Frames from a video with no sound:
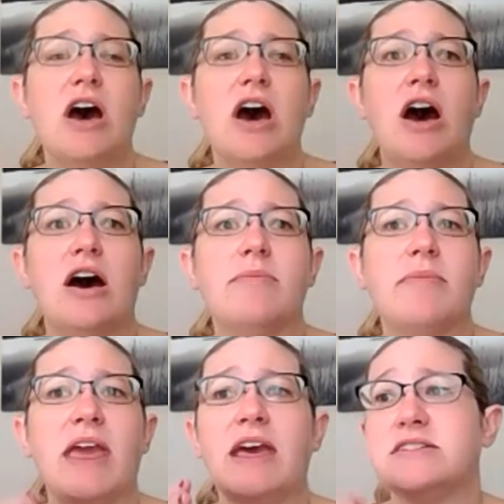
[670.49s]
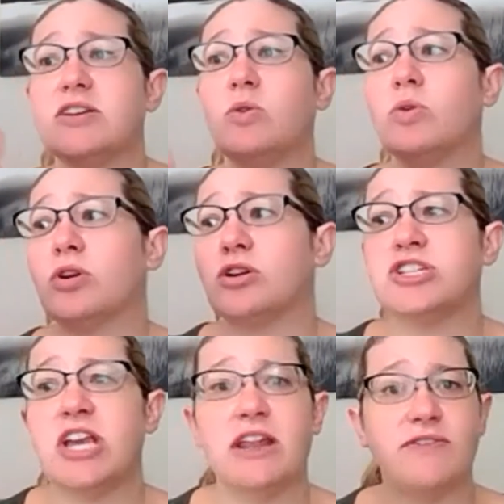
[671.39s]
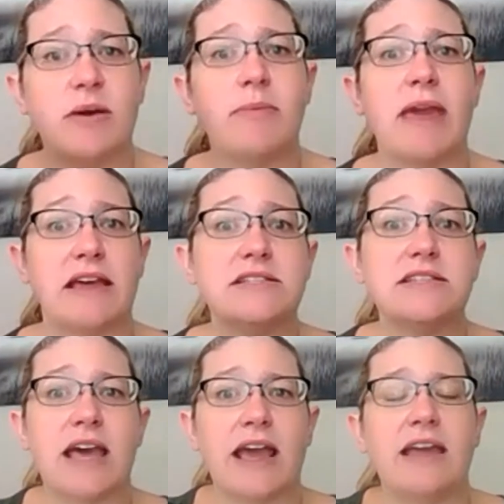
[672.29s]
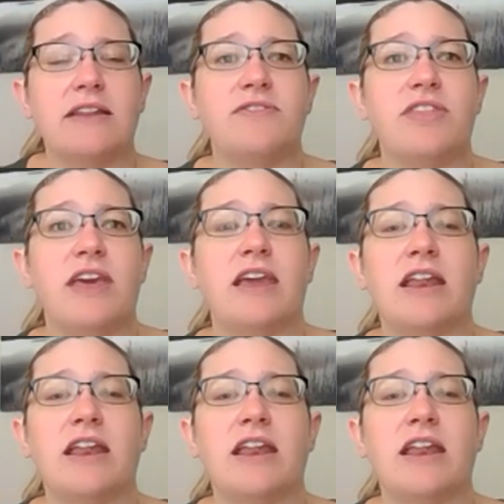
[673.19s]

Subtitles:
And order, chain of command, that kind of thing.